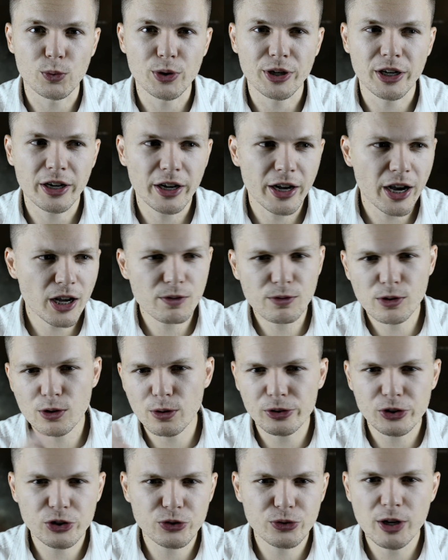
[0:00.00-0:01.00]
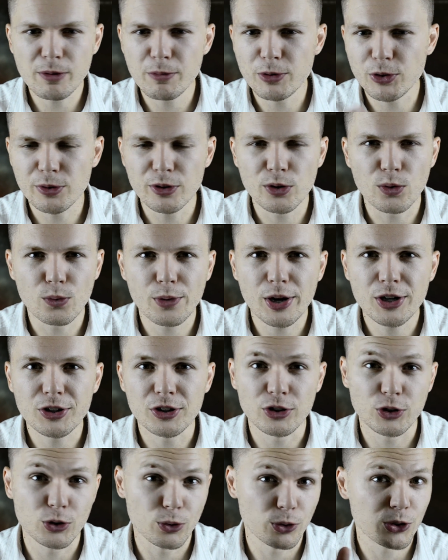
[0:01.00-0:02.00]
where you can kind of cross-train between the
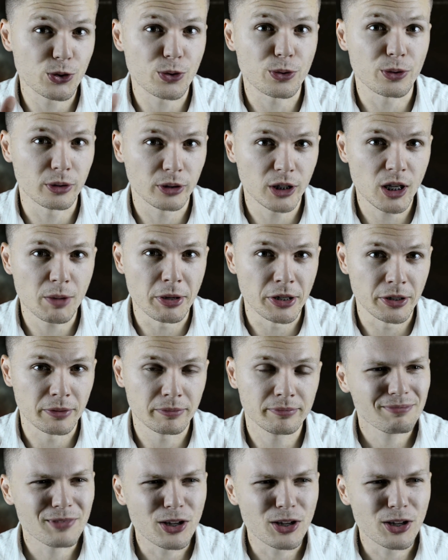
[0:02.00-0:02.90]
races to a certain limit.